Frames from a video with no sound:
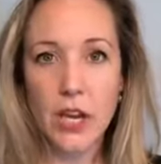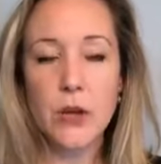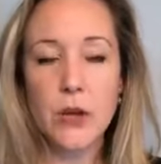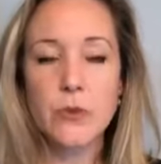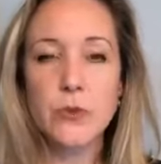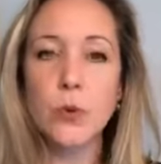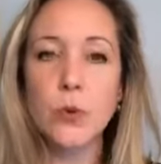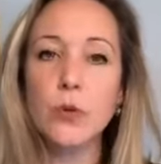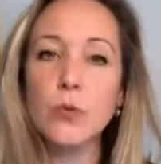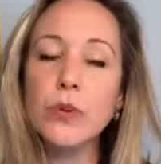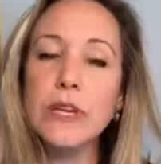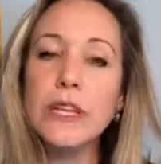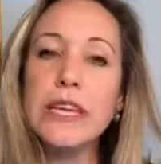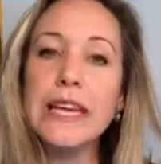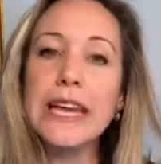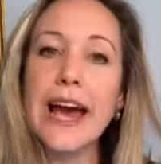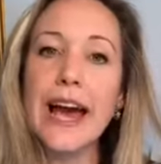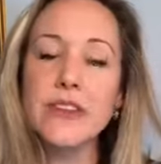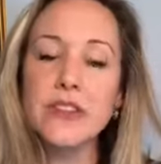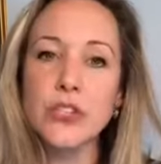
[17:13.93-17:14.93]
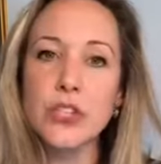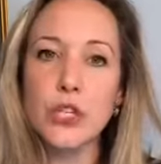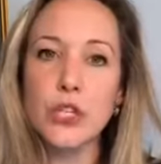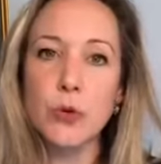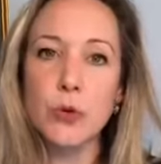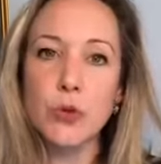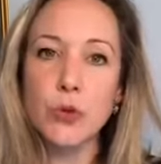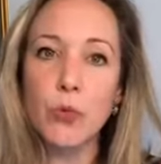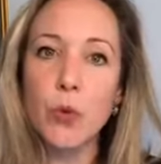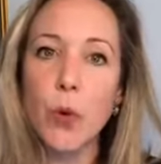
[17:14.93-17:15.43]
So it really has to
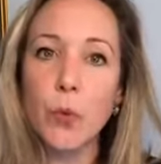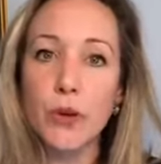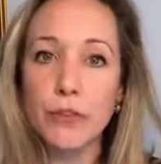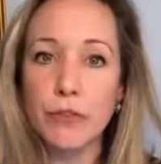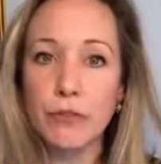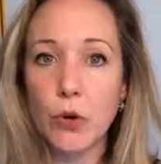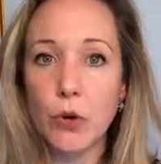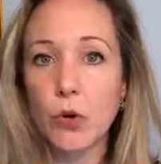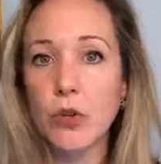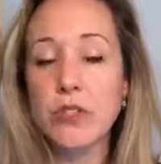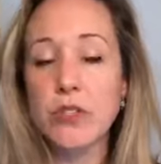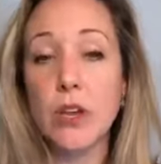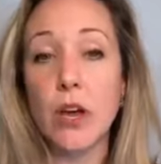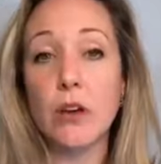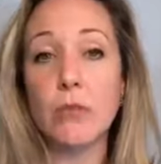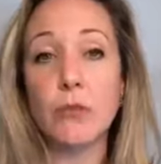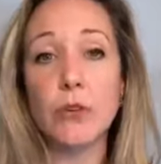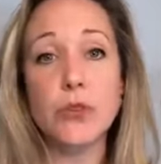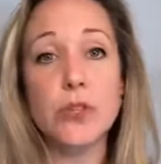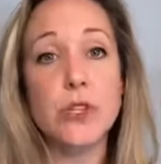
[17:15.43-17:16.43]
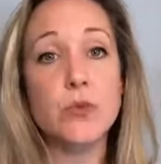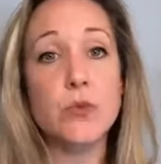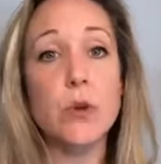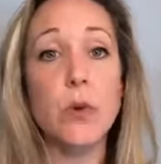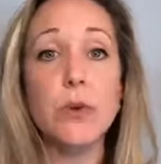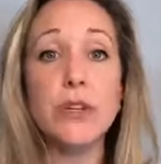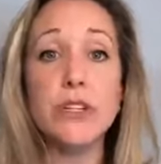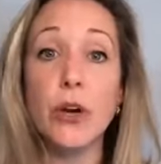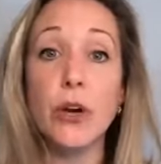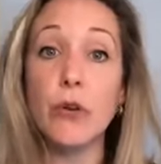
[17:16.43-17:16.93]
do with what we focus on versus
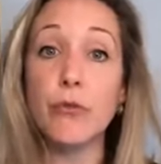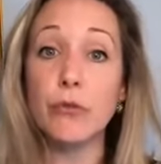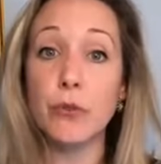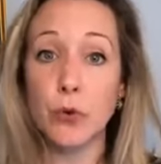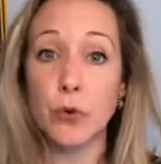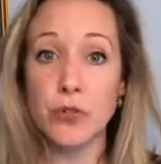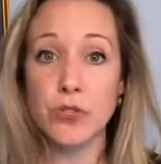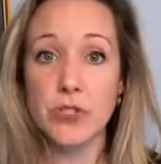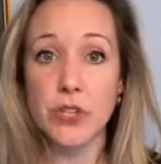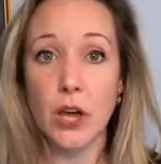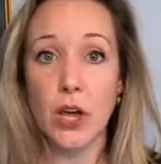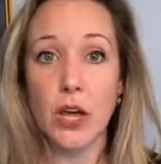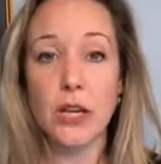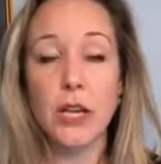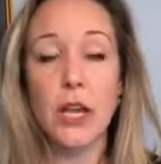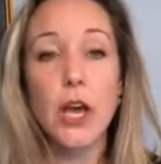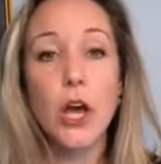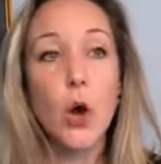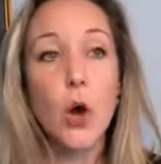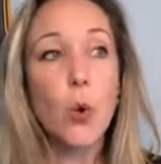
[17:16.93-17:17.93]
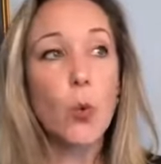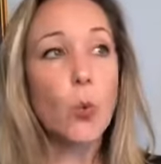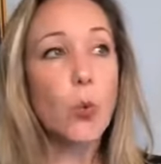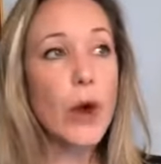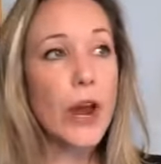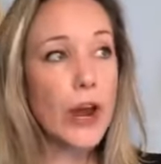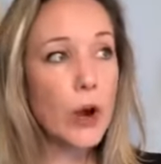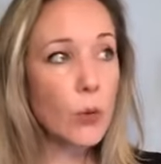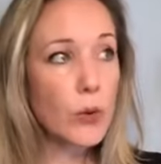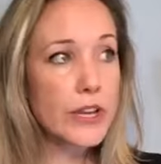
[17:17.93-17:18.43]
what we don't focus on,
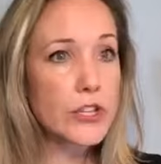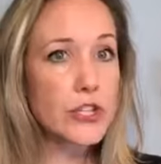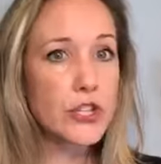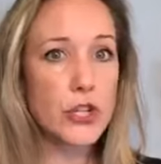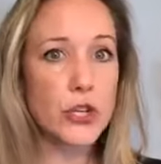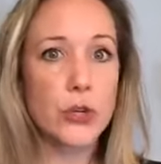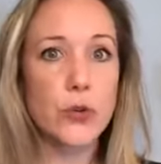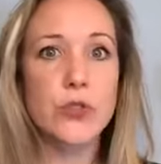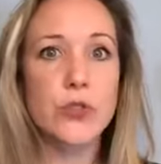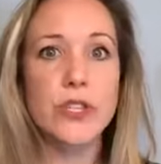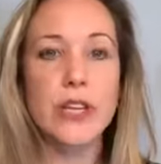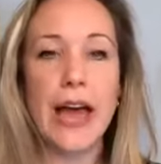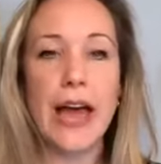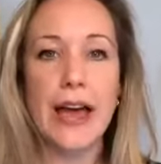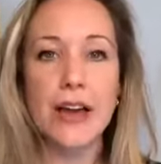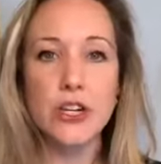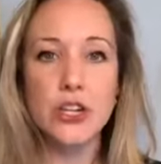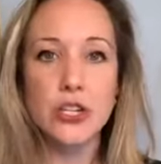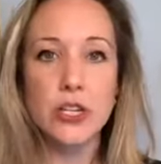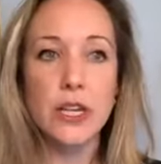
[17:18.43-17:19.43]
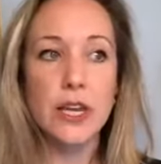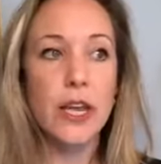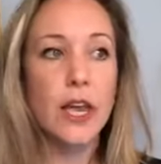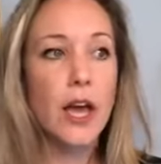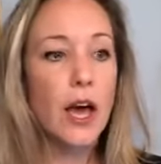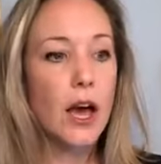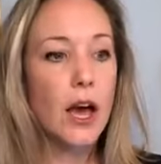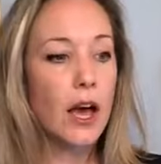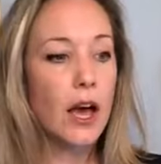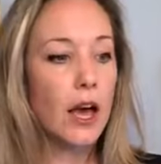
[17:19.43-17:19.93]
where we choose to actually
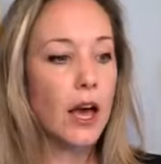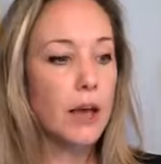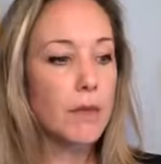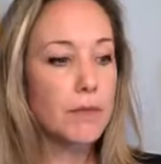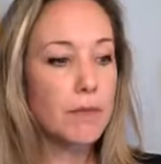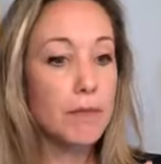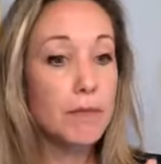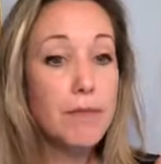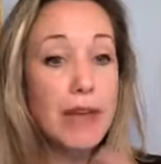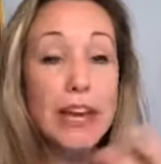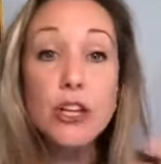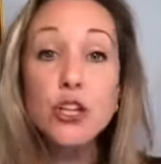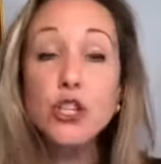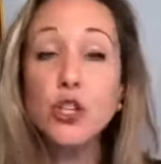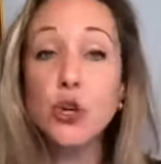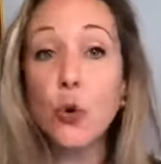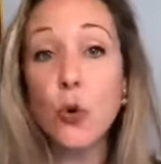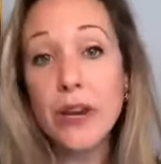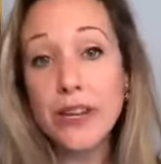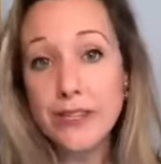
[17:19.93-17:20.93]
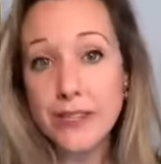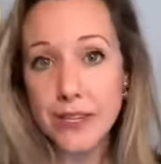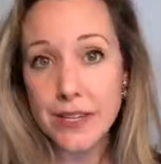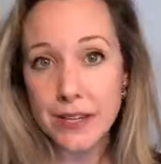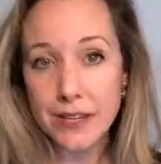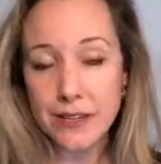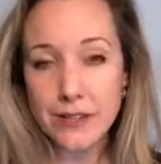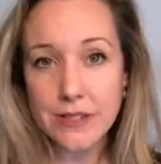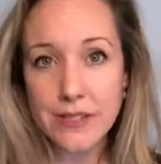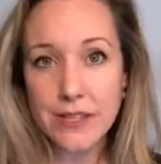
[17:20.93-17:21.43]
um, make
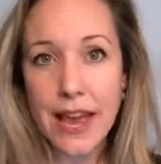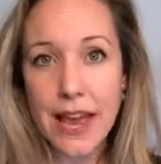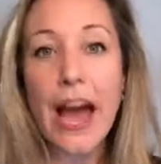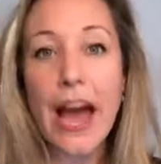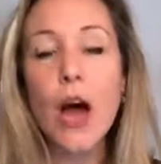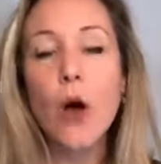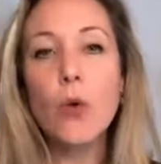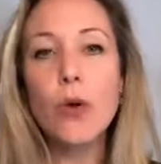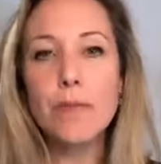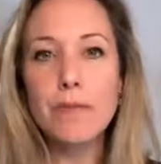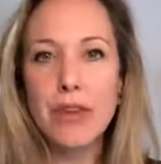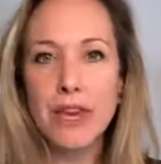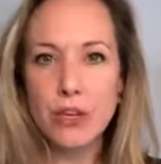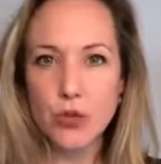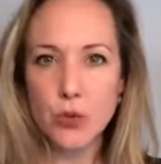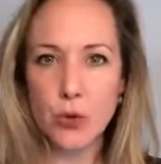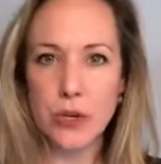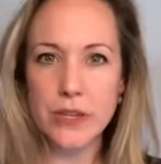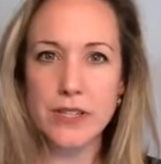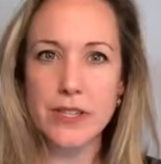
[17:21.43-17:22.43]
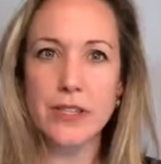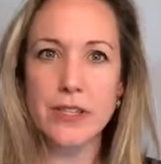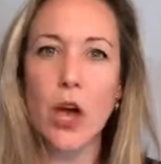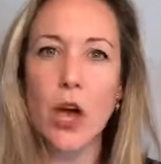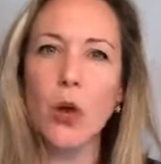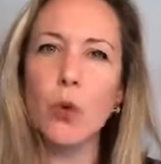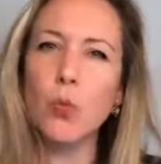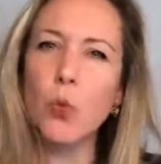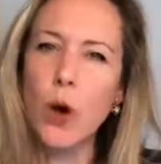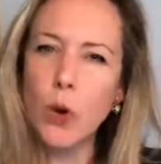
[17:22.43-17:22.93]
choices, how we make choices,
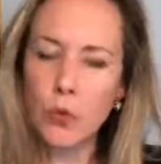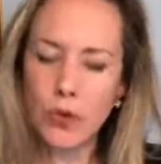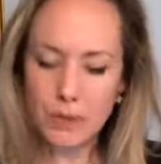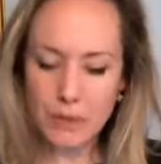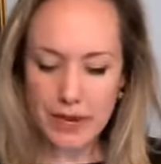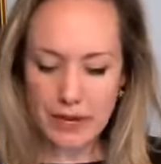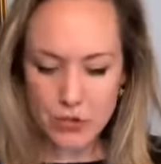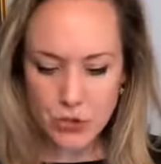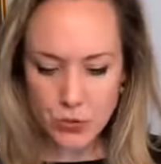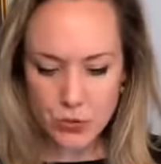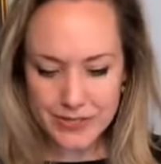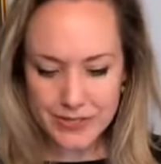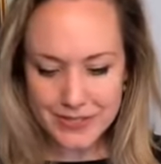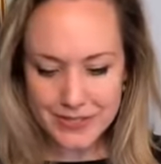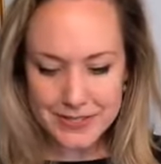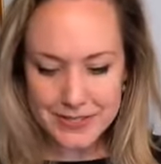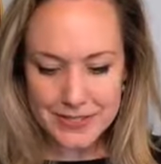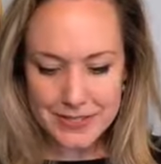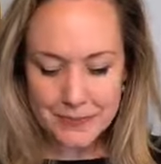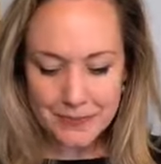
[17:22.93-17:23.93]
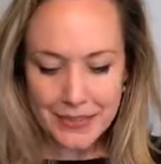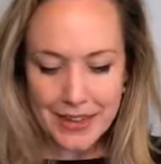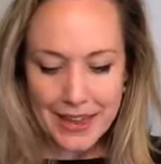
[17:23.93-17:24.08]
on what we make choices.